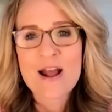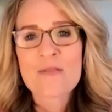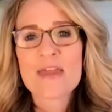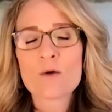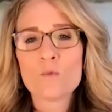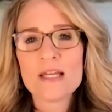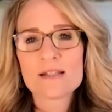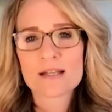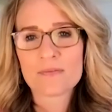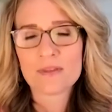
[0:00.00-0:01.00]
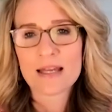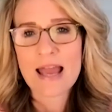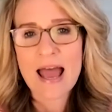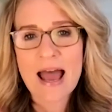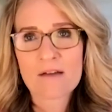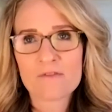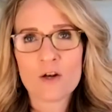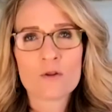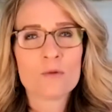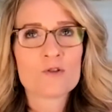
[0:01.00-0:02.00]
that we suddenly have,
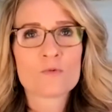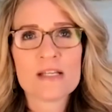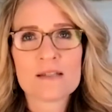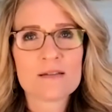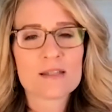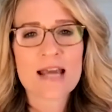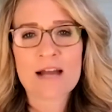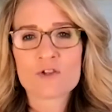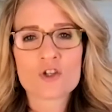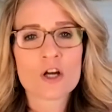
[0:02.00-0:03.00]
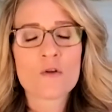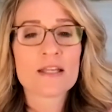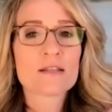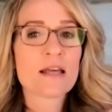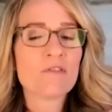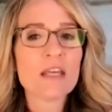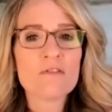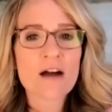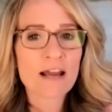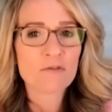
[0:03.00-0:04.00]
the most recent stats show that
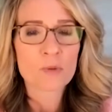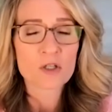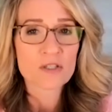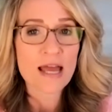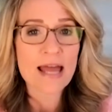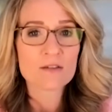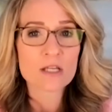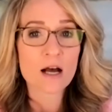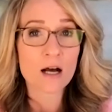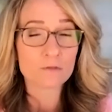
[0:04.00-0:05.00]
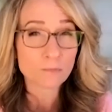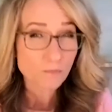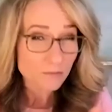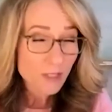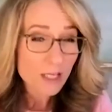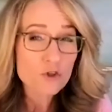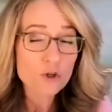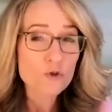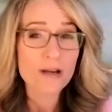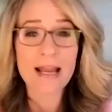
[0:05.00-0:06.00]
75% of
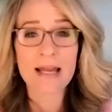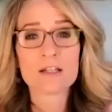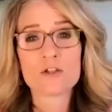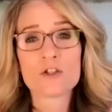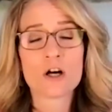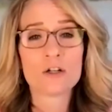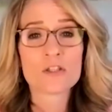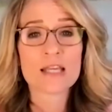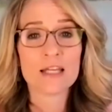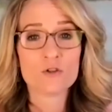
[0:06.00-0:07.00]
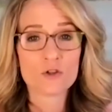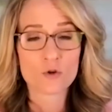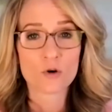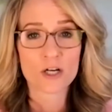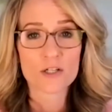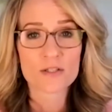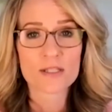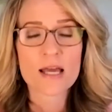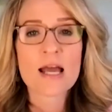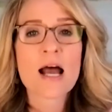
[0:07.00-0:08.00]
children and adults
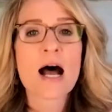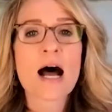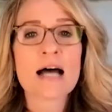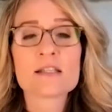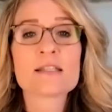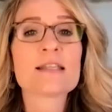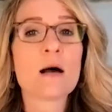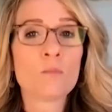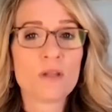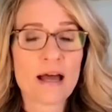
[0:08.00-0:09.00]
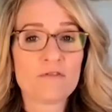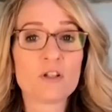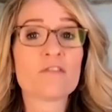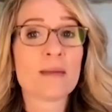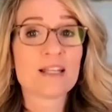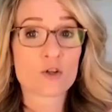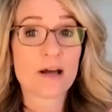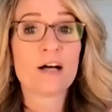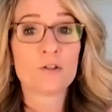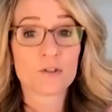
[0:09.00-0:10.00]
endorse some level of mental health